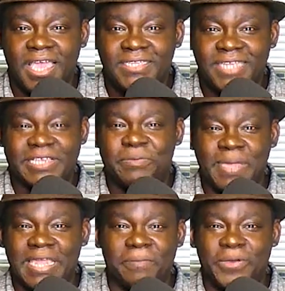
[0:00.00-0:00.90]
doesn't
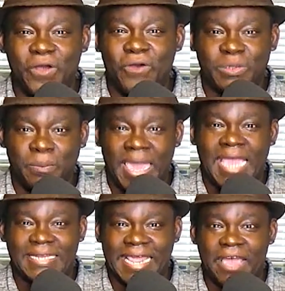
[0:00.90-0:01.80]
mean I'm going to
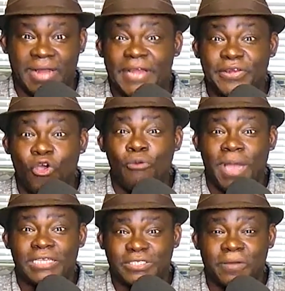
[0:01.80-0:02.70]
back down. I know
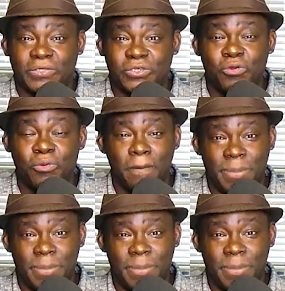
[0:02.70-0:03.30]
my stuff too.